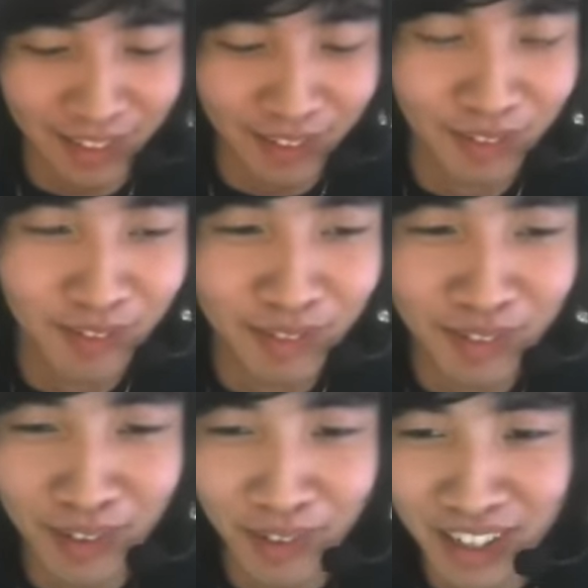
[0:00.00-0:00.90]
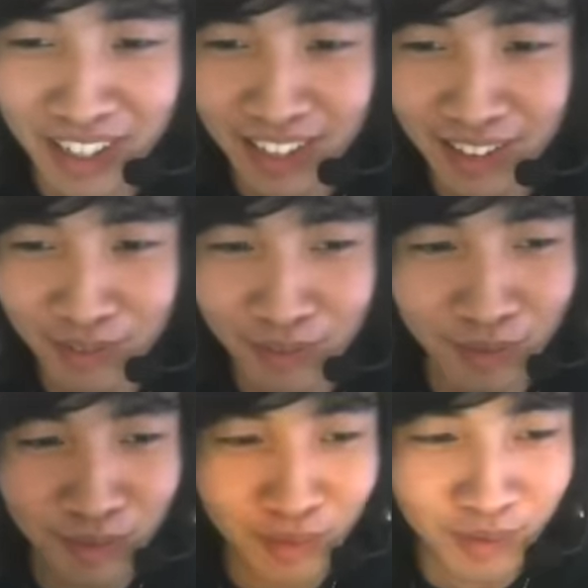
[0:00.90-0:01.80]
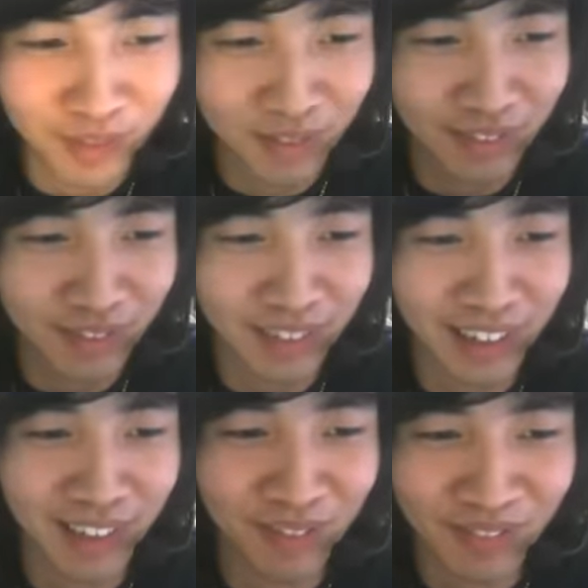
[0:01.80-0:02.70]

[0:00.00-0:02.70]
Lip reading: (silence)